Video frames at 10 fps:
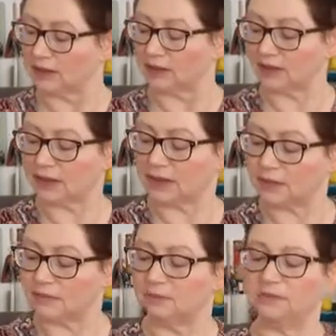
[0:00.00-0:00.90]

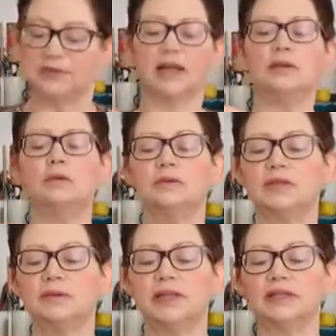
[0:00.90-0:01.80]
So Dan
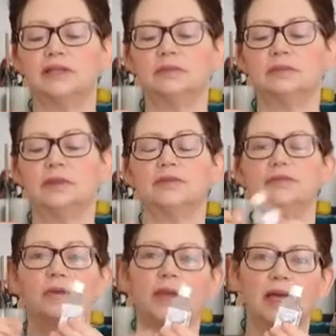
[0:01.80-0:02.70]
ordered me some
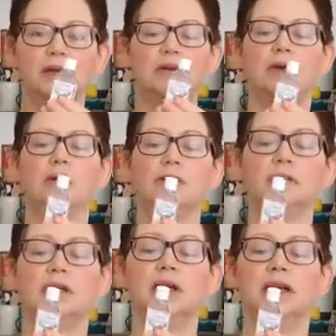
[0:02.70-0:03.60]
rubbing alcohol.